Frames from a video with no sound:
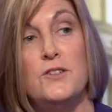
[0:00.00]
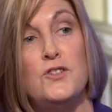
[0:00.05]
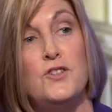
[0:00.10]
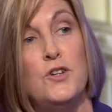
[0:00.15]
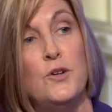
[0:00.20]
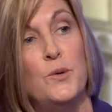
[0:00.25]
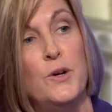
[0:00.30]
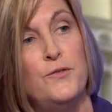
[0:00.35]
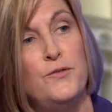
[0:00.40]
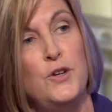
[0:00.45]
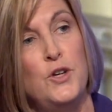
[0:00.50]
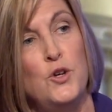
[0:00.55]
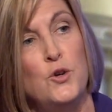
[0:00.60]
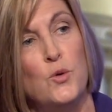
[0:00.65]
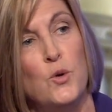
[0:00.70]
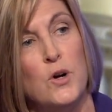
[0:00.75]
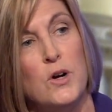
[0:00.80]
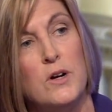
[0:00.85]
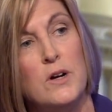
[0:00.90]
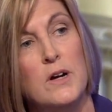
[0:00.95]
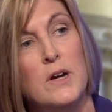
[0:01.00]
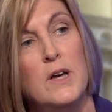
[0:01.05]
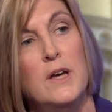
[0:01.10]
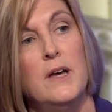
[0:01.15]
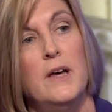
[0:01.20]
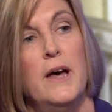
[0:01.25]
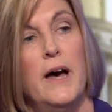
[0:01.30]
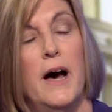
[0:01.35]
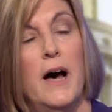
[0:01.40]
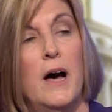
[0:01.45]
So if your
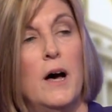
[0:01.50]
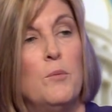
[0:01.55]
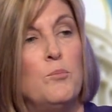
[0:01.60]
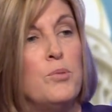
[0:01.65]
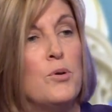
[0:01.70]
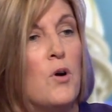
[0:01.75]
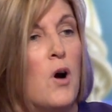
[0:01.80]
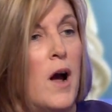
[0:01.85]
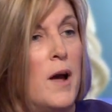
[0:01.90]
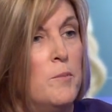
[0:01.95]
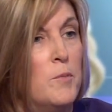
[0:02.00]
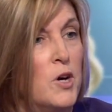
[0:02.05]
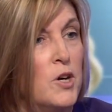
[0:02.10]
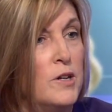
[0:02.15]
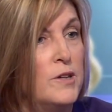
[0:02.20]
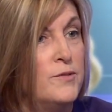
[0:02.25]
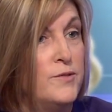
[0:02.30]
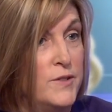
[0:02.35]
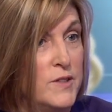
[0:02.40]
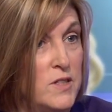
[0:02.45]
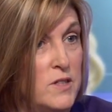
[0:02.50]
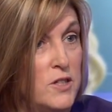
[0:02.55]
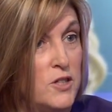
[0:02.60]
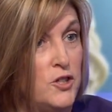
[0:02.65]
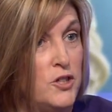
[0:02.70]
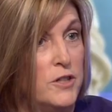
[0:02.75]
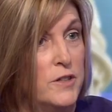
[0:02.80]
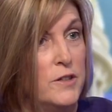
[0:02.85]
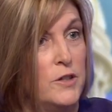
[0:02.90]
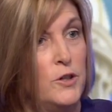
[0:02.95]
primary
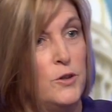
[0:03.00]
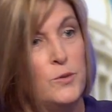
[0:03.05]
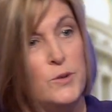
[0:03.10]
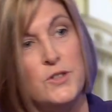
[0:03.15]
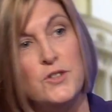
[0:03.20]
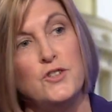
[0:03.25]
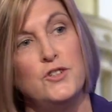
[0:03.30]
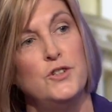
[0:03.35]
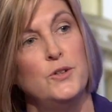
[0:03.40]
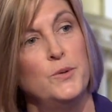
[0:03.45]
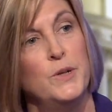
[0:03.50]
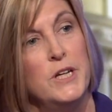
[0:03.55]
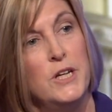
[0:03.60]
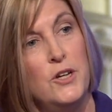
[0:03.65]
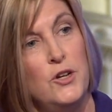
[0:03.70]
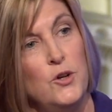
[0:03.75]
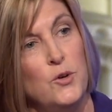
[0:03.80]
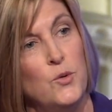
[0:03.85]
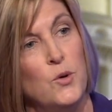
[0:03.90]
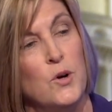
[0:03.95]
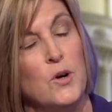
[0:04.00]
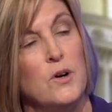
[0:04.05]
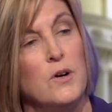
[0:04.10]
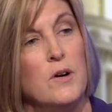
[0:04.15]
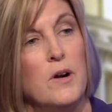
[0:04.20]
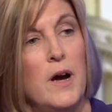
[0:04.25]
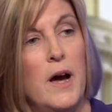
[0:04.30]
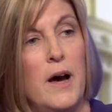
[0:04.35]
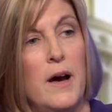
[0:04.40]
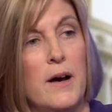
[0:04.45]
physician who is doing
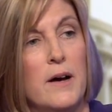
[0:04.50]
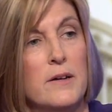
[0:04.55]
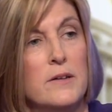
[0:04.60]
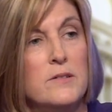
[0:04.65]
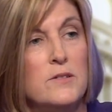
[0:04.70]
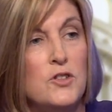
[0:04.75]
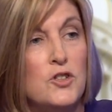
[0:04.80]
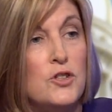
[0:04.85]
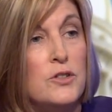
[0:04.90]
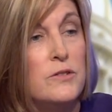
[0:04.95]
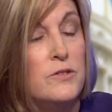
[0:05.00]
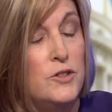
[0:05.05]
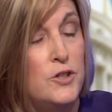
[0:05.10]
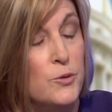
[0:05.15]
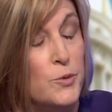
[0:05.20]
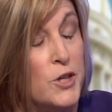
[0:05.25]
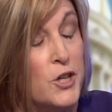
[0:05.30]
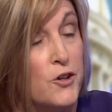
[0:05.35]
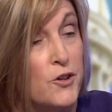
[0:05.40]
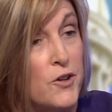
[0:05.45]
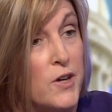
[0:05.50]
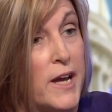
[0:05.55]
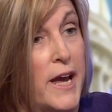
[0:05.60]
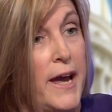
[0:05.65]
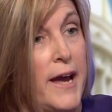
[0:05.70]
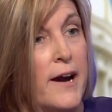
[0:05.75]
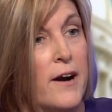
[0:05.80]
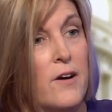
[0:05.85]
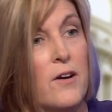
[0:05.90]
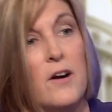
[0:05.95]
your
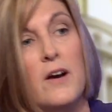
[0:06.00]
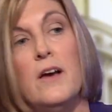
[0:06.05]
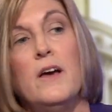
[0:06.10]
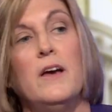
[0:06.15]
care